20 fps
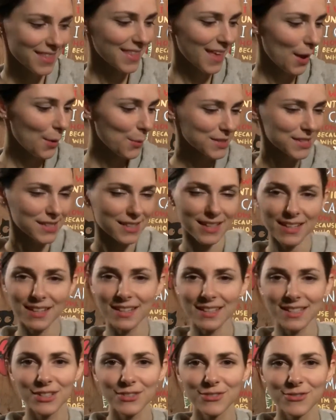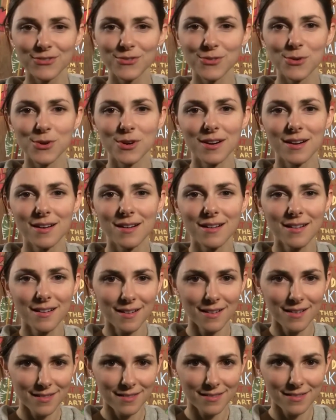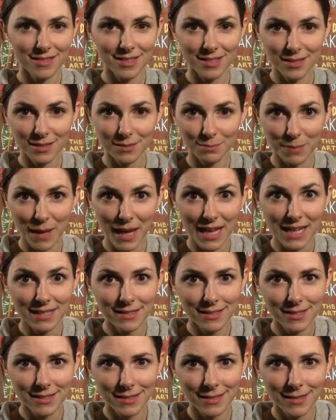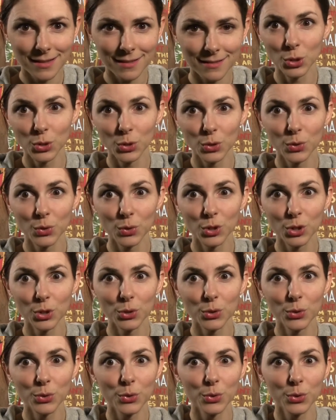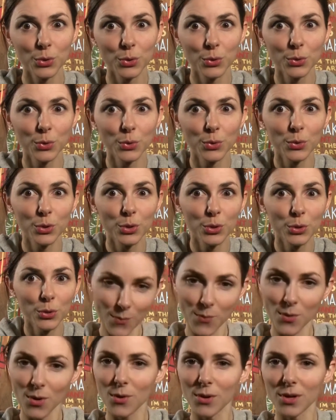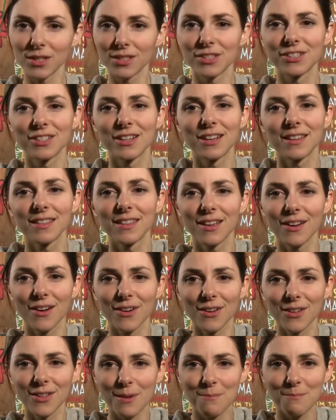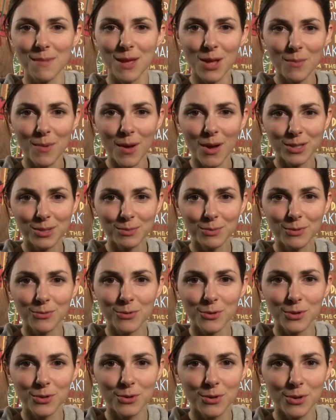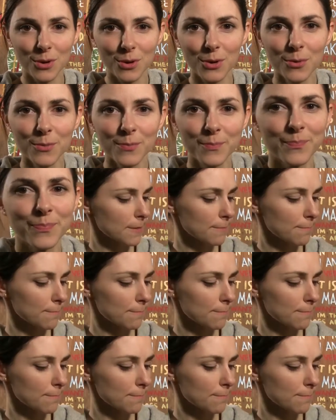That was it for space. We're going to check the art club mailbox before you go.